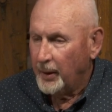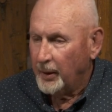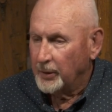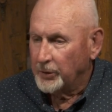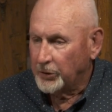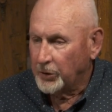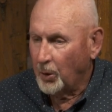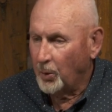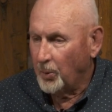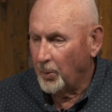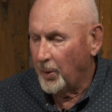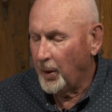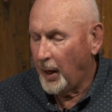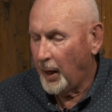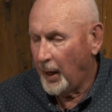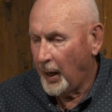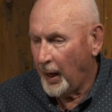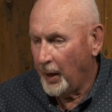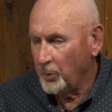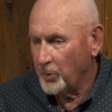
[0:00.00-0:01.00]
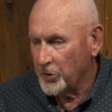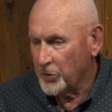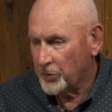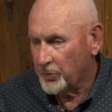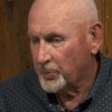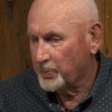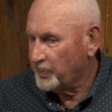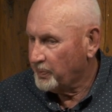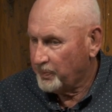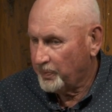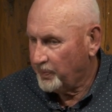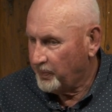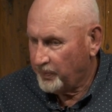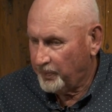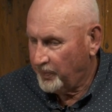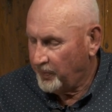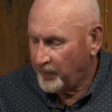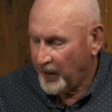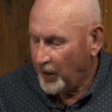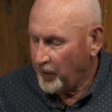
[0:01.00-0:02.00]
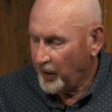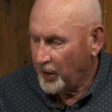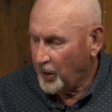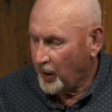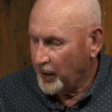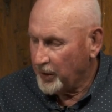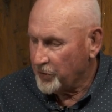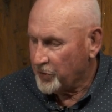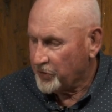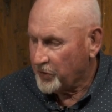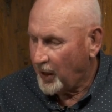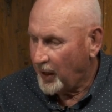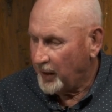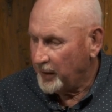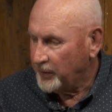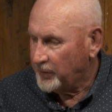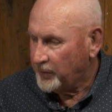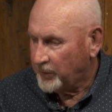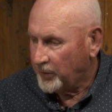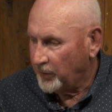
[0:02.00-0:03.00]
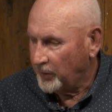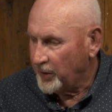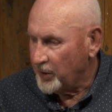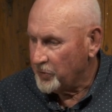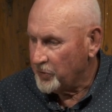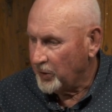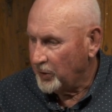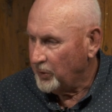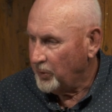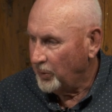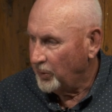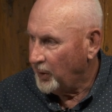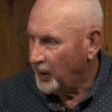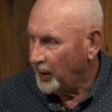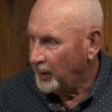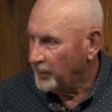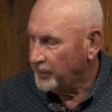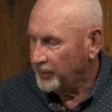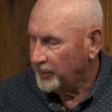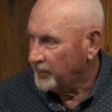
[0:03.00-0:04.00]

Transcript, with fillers: So I was very unassigned to Lizzie, who I,